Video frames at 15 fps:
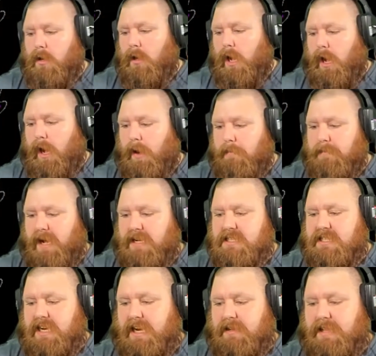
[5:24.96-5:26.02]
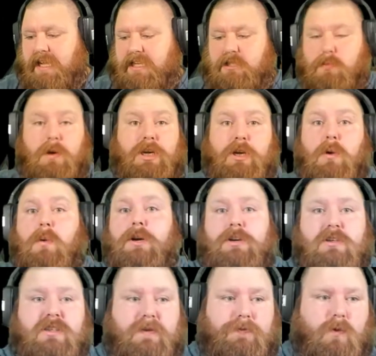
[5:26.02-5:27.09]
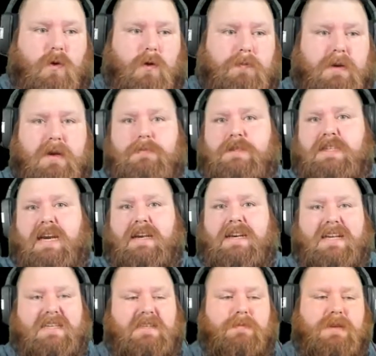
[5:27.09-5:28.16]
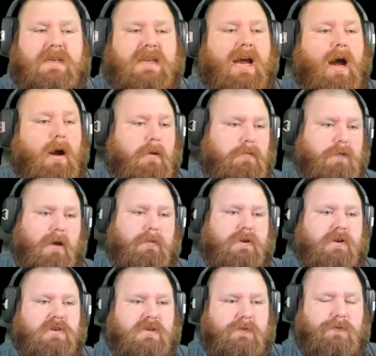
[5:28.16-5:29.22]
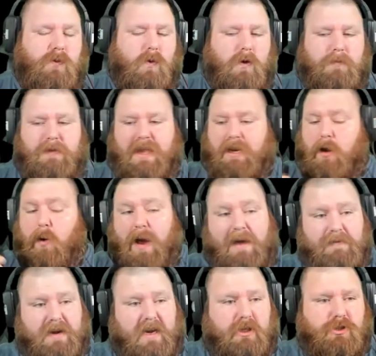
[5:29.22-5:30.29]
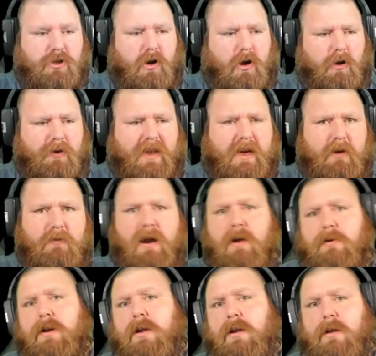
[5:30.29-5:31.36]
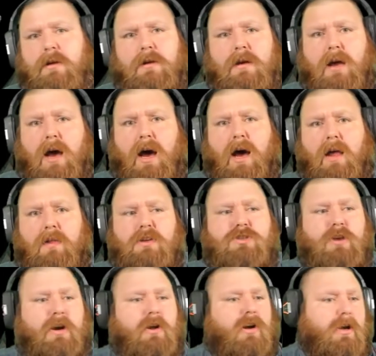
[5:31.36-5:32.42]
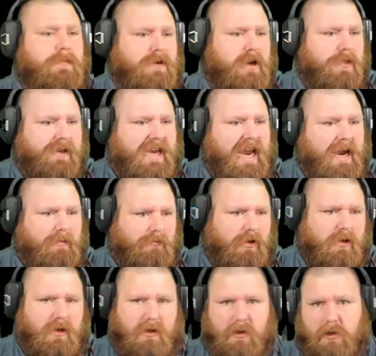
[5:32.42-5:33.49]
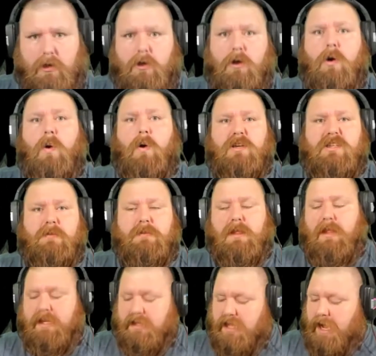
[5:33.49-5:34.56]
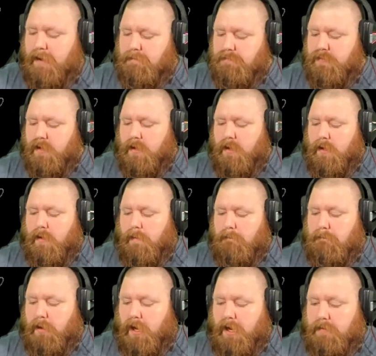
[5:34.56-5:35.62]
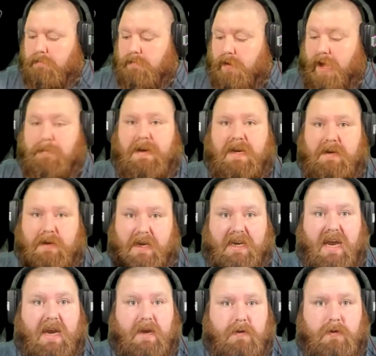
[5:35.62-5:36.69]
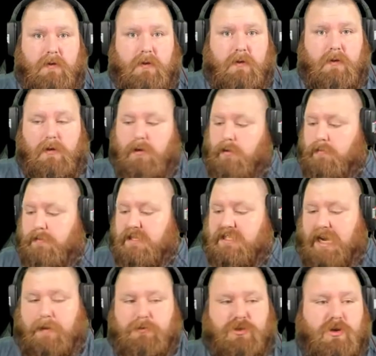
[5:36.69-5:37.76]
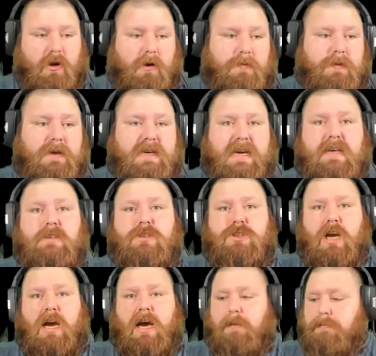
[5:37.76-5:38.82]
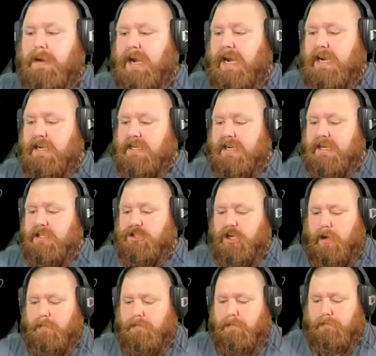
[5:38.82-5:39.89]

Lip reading: I'm not saying that's what you would use it for, but I'm saying that's something that I would probably use it for and be like, oh, I have an extra card laying around. Let's try to hook up another camera or something like that. But, I mean, again, this capture card did its job, and it did its job